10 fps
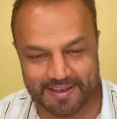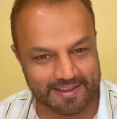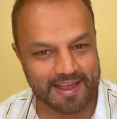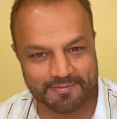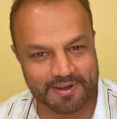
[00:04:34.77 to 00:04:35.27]

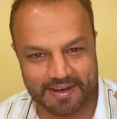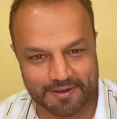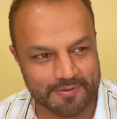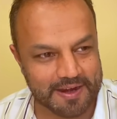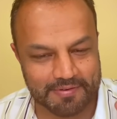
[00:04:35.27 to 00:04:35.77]
And that will
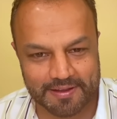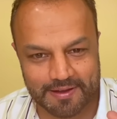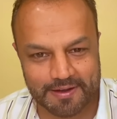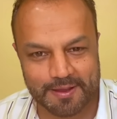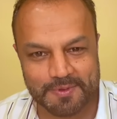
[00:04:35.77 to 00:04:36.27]
take
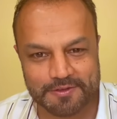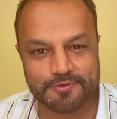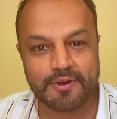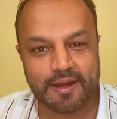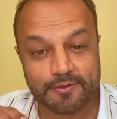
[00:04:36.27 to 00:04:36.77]
25-30 minutes
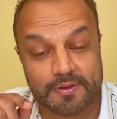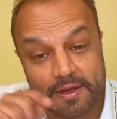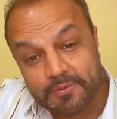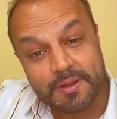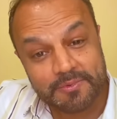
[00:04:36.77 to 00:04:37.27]
to write. So
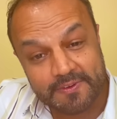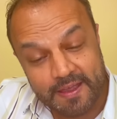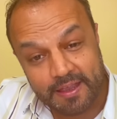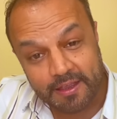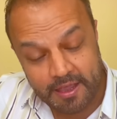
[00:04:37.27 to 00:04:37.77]
that's what I'm
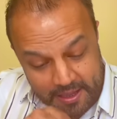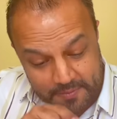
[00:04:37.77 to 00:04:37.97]
saying.